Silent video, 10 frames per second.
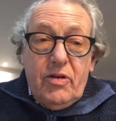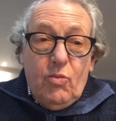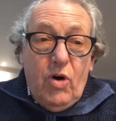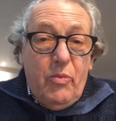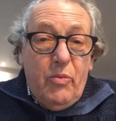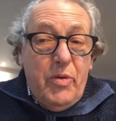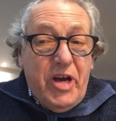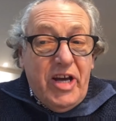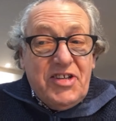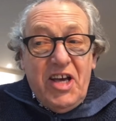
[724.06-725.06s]
What we're
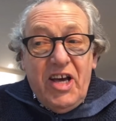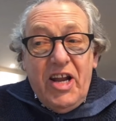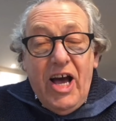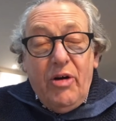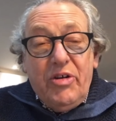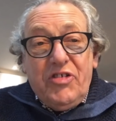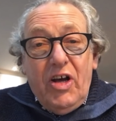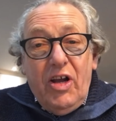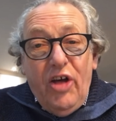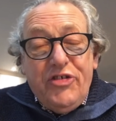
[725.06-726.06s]
beginning to hear now is
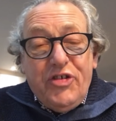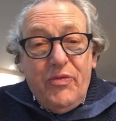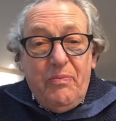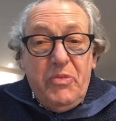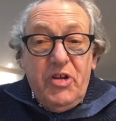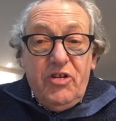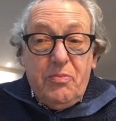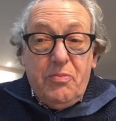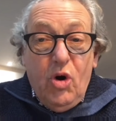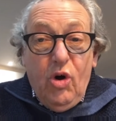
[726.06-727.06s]
a lot of
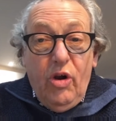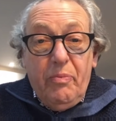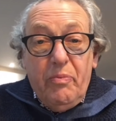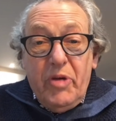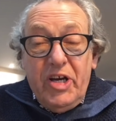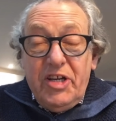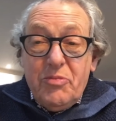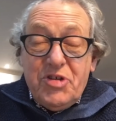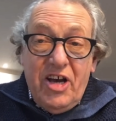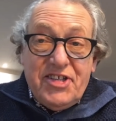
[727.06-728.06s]
small,
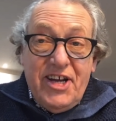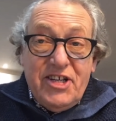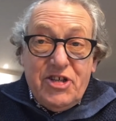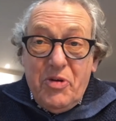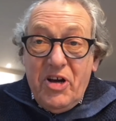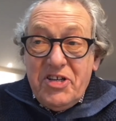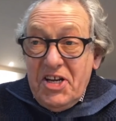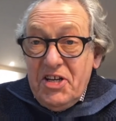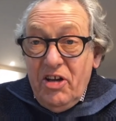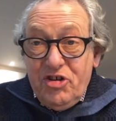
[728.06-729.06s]
medium-sized enterprises,
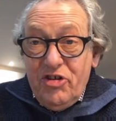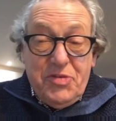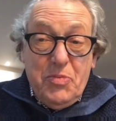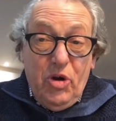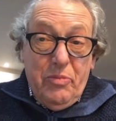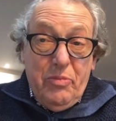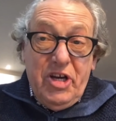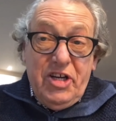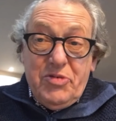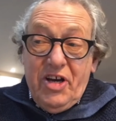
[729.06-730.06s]
and not just small and
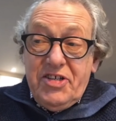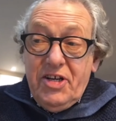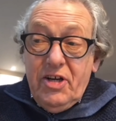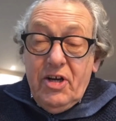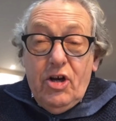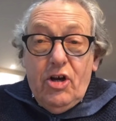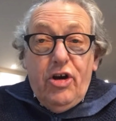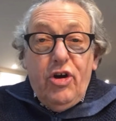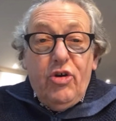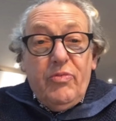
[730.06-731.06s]
medium-sized,
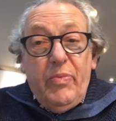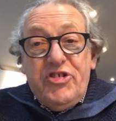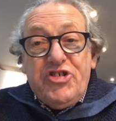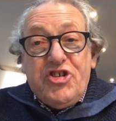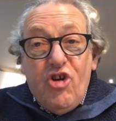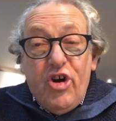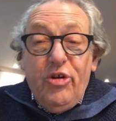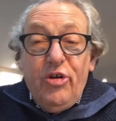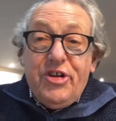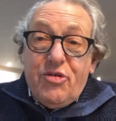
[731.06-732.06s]
who
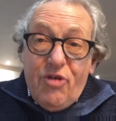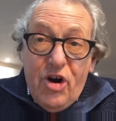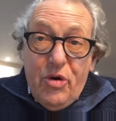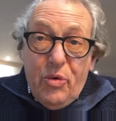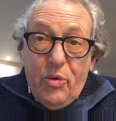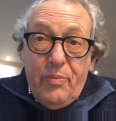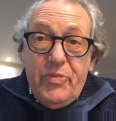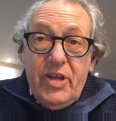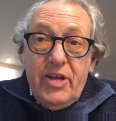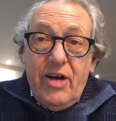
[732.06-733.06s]
struggled through
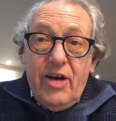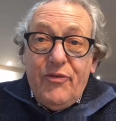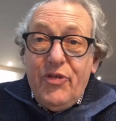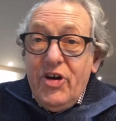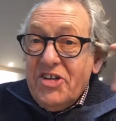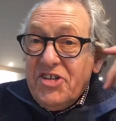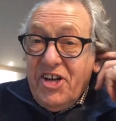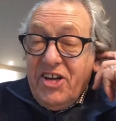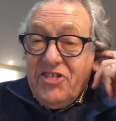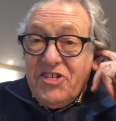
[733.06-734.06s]
that first
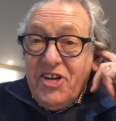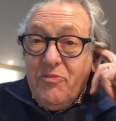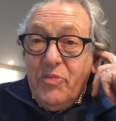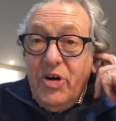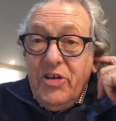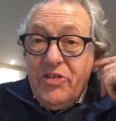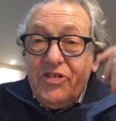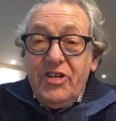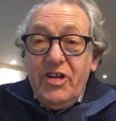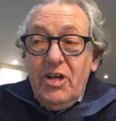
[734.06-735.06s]
6 or 7 months,